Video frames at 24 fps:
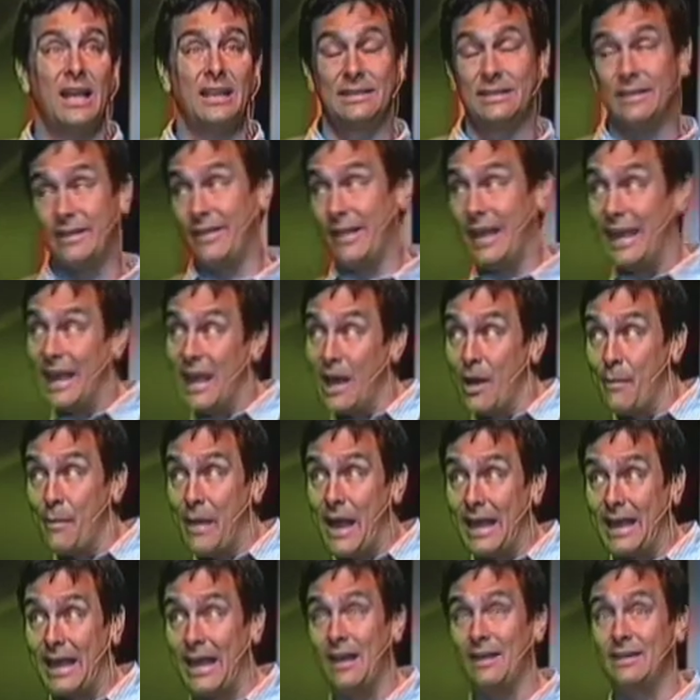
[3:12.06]
So they go
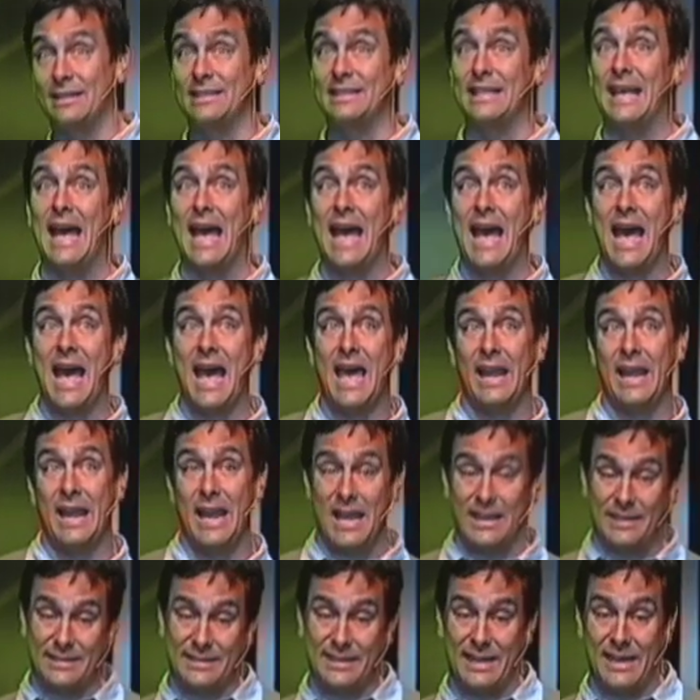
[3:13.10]
back outside and
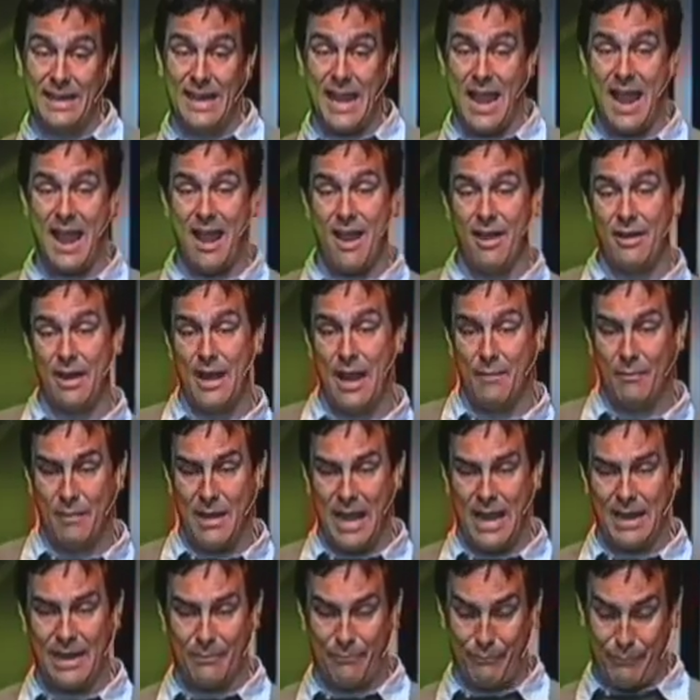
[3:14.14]
I sit down and I'm
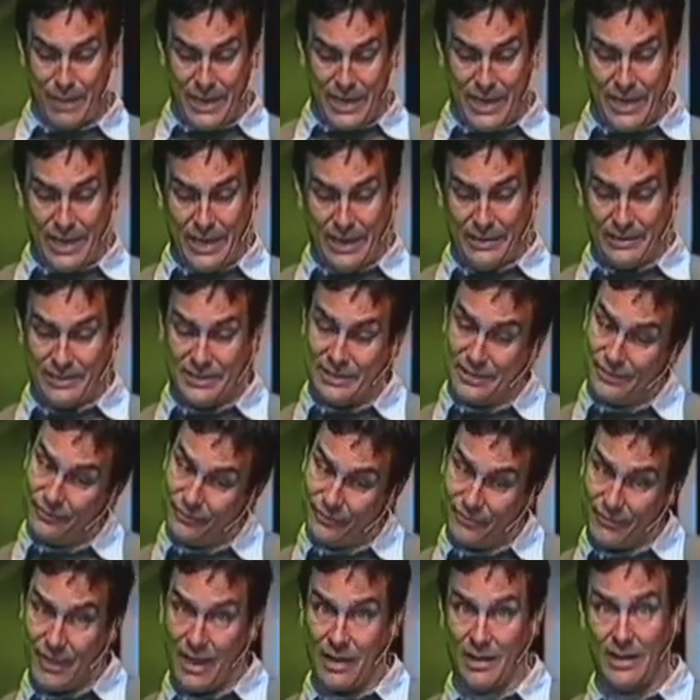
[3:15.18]
like, Beanies?
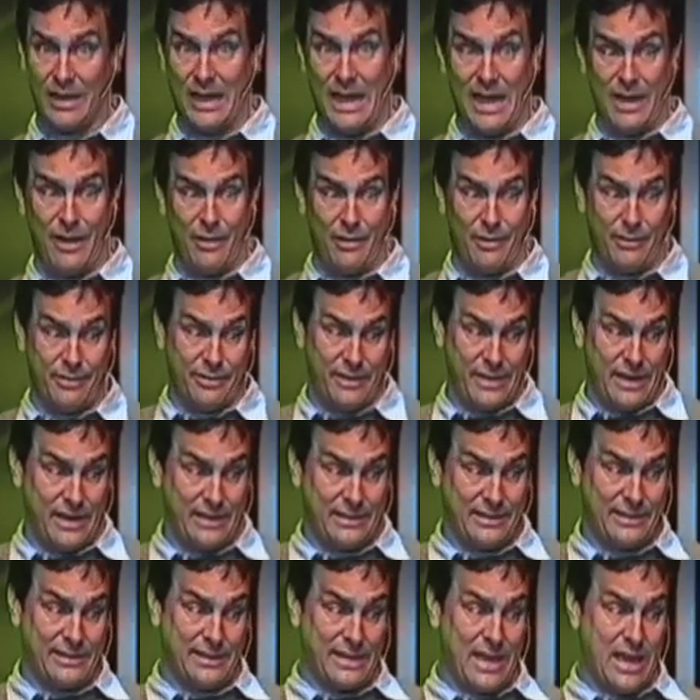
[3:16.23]
I don't think
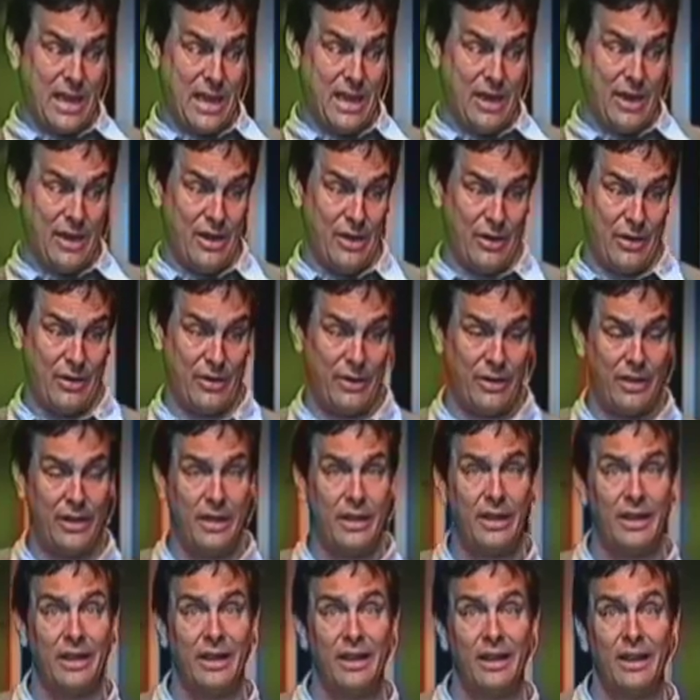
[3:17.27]
so. A
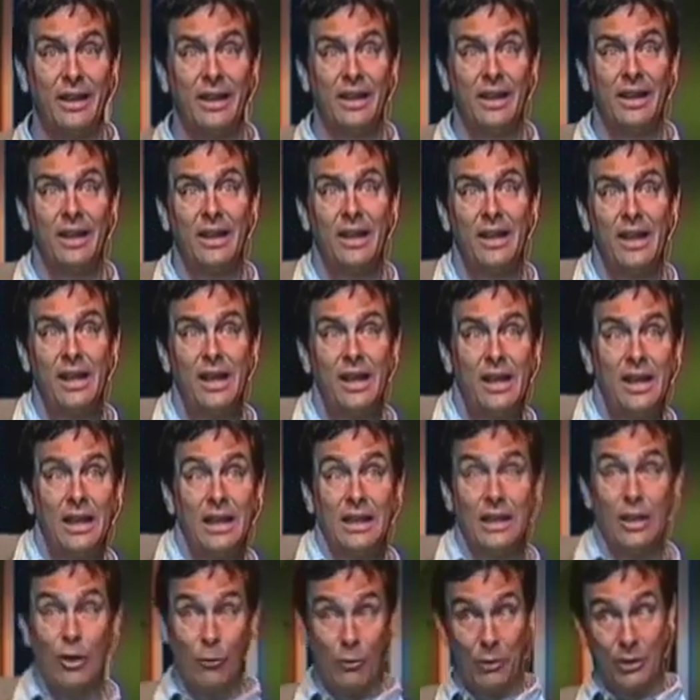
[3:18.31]

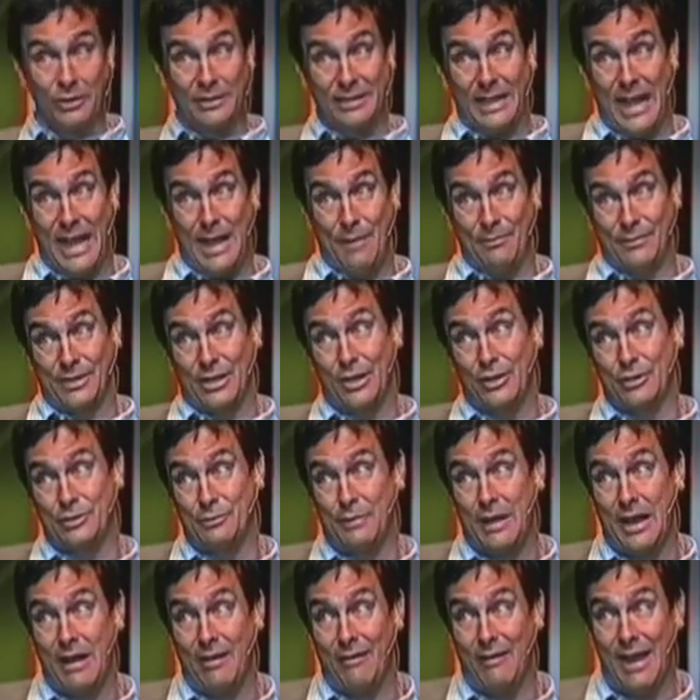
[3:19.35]
little more time goes
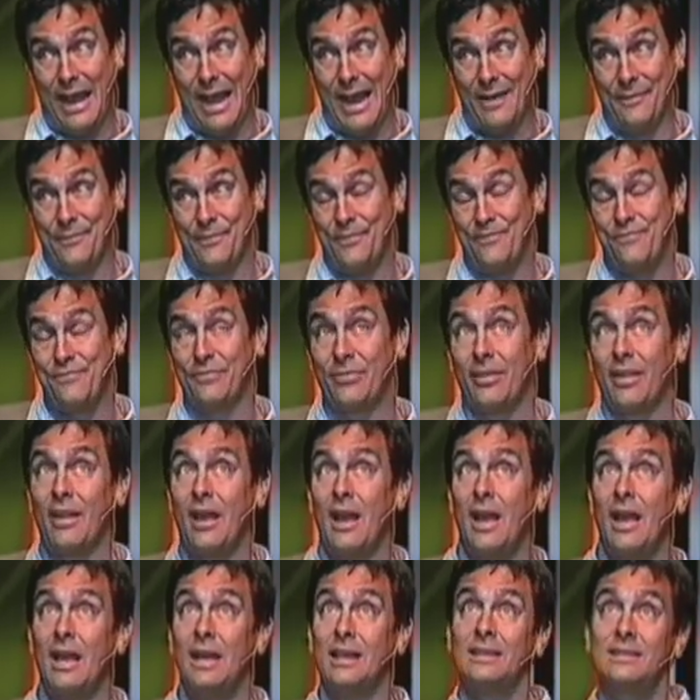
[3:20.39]
by, right?
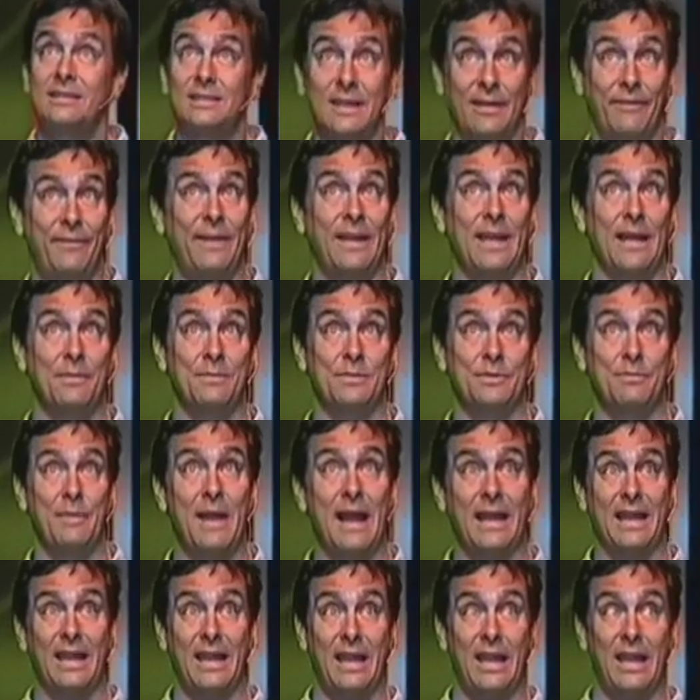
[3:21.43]
Steffi comes
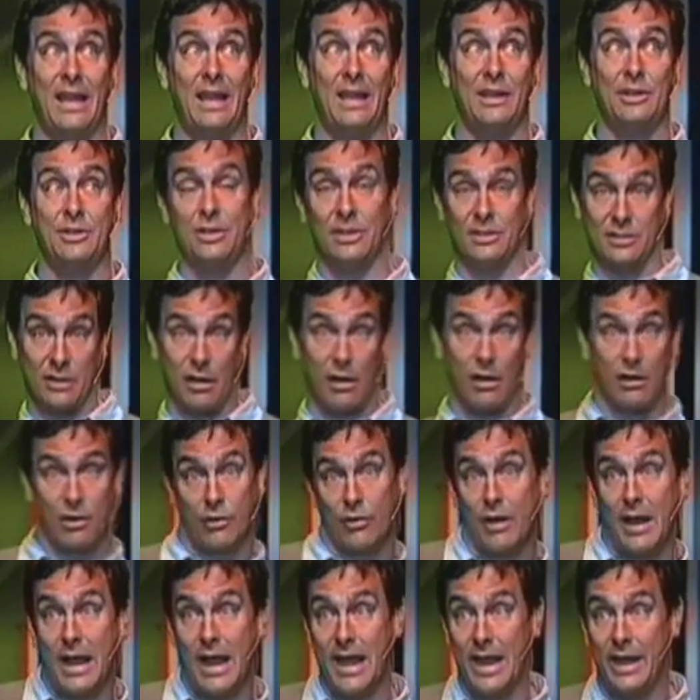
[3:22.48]
back in, she's all
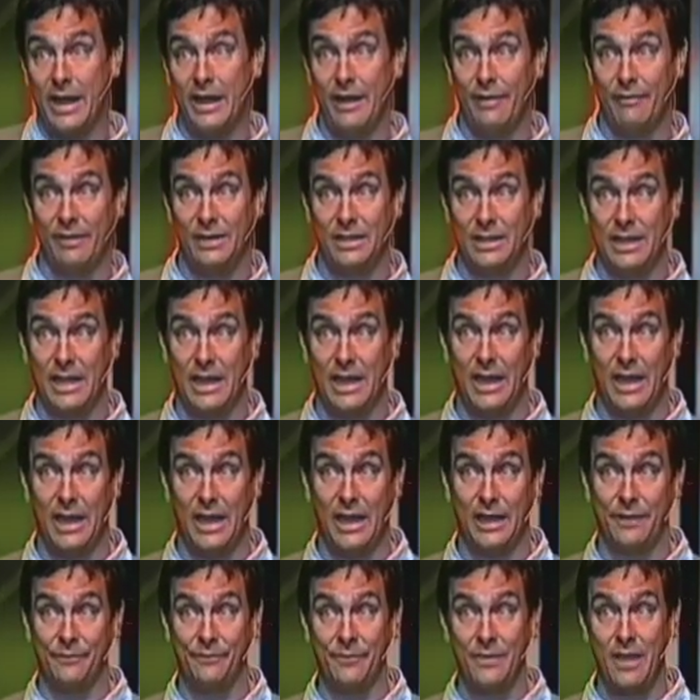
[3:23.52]
crying and
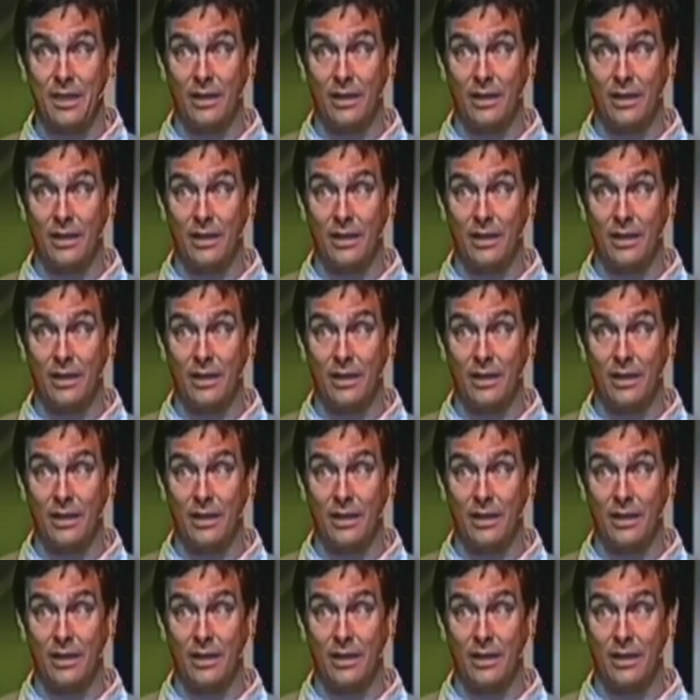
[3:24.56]
everything.